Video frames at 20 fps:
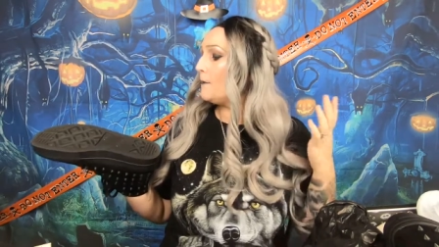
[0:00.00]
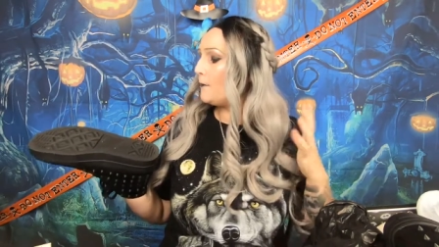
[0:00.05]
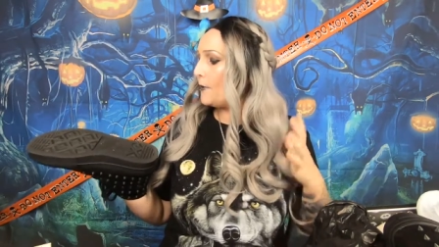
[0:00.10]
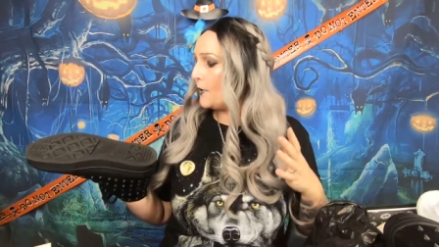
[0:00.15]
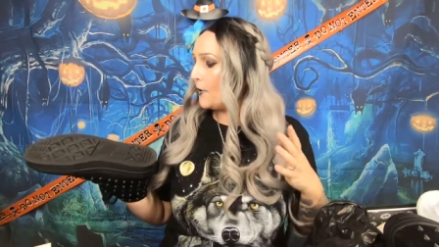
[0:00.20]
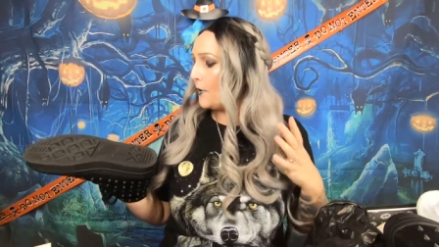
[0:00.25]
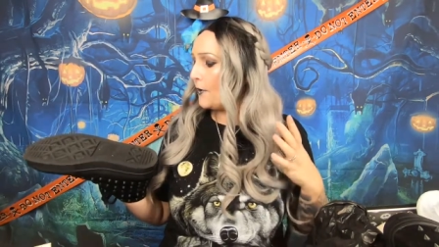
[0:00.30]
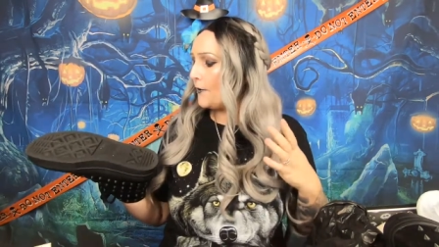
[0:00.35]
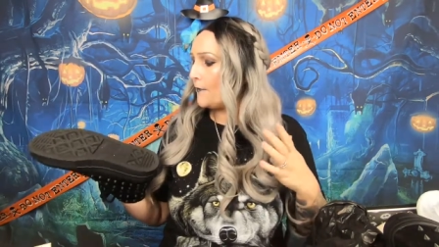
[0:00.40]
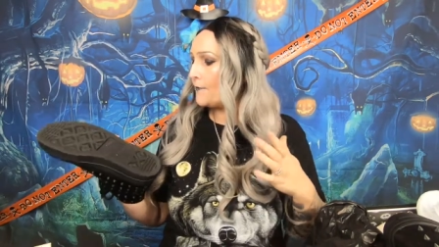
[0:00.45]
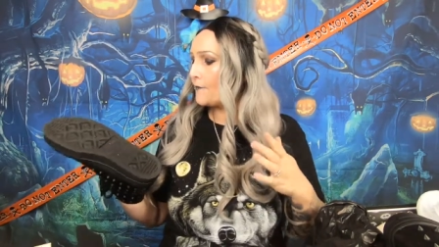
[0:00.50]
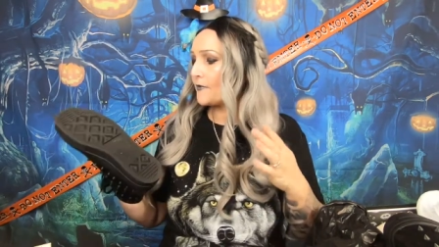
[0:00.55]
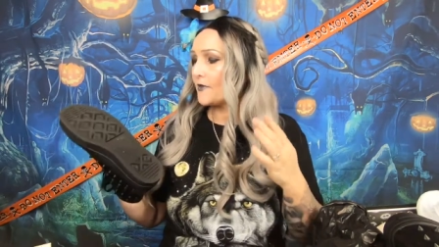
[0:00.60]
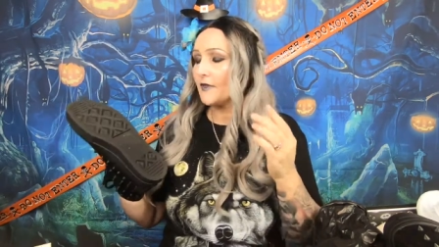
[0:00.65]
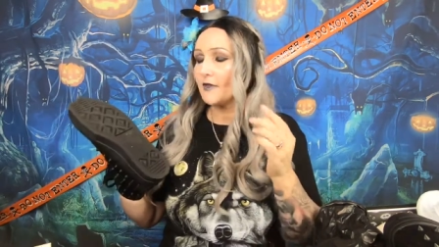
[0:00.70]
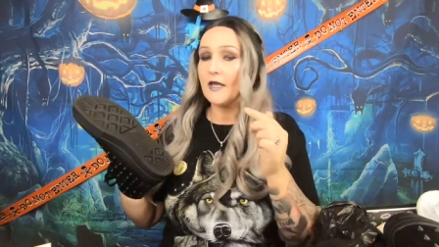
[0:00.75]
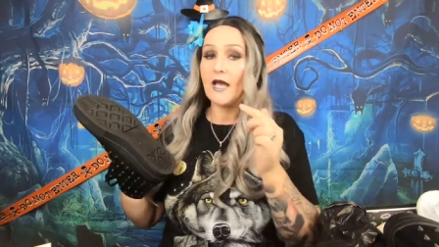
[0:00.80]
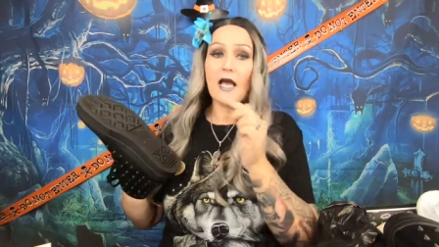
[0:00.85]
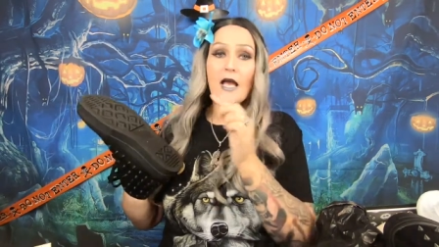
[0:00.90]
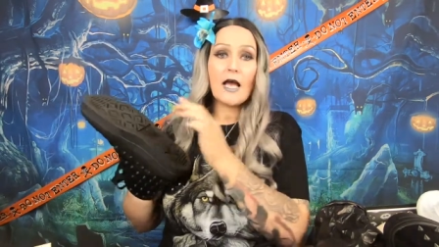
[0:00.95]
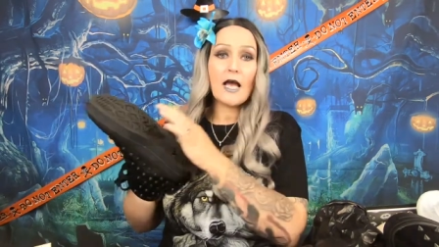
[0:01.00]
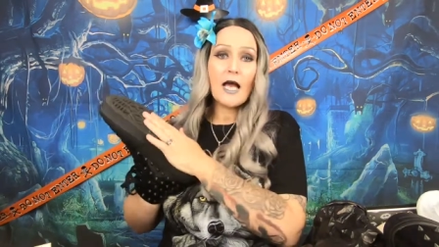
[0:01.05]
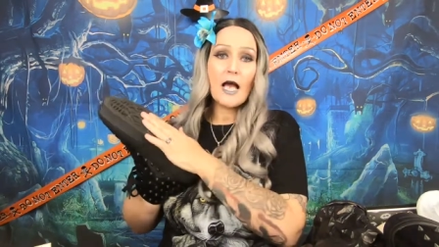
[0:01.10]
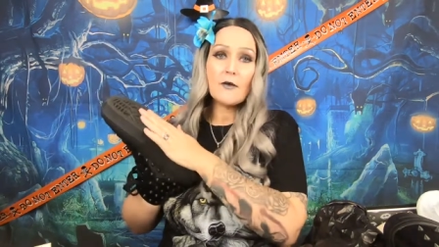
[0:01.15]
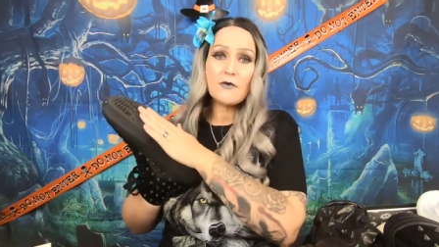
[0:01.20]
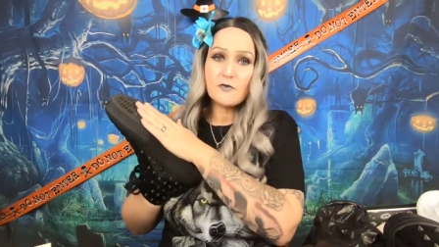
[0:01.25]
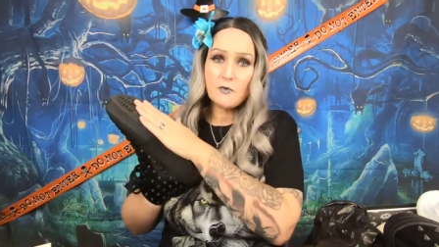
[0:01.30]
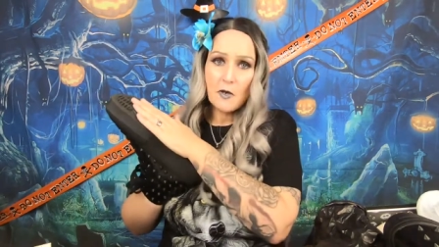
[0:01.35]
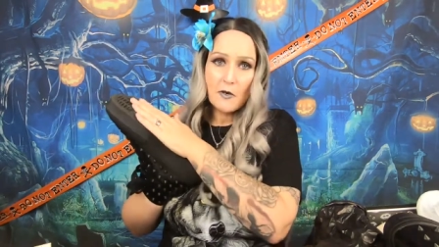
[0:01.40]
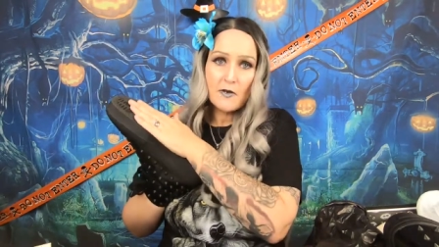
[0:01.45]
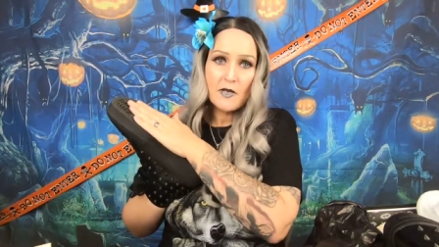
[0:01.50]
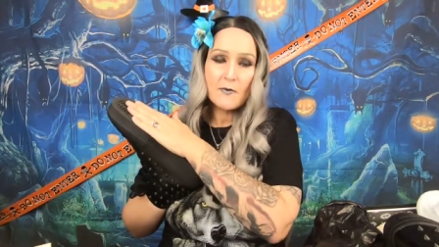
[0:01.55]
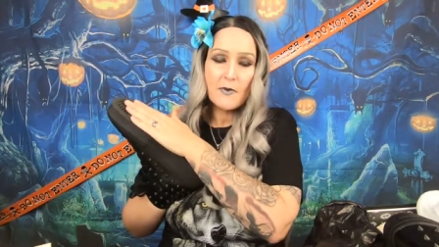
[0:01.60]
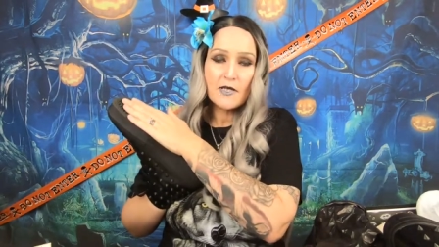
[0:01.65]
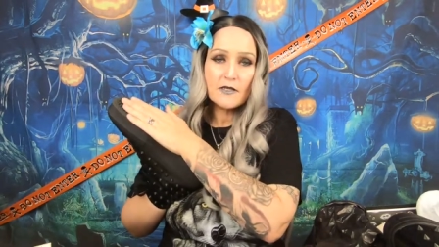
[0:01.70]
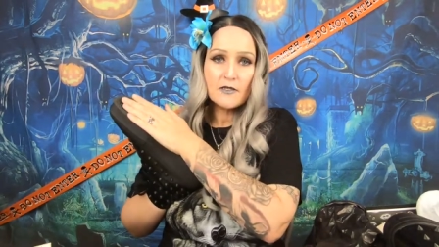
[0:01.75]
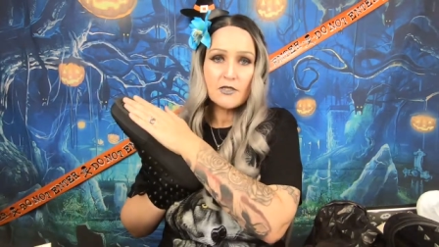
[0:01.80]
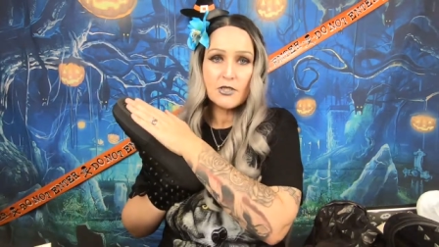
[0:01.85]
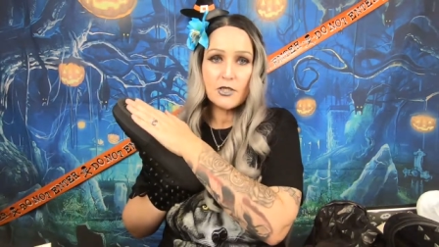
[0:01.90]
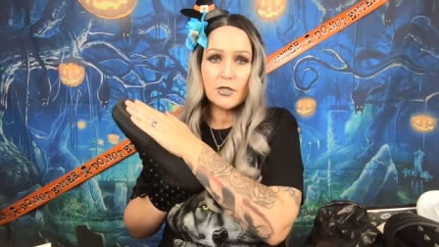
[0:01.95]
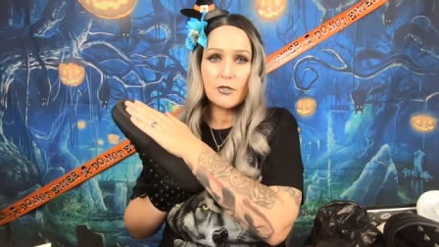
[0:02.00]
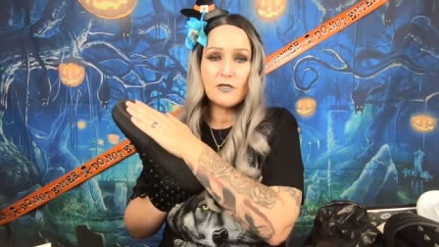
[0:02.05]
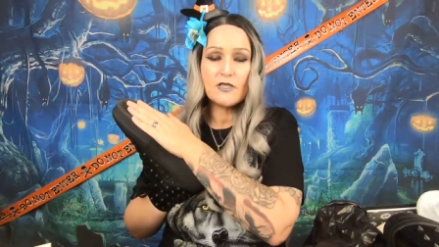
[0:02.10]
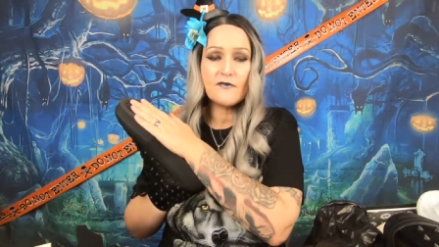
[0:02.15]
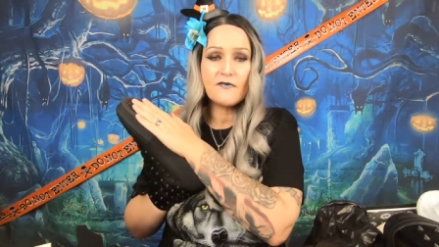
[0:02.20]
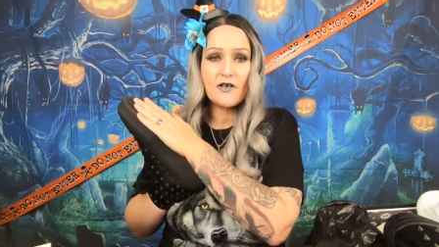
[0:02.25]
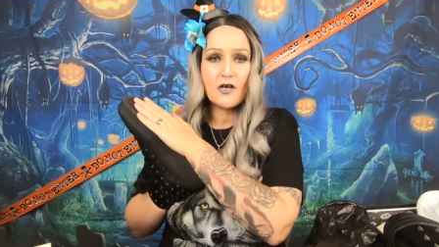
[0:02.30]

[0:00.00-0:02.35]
But I was worried about the shoes.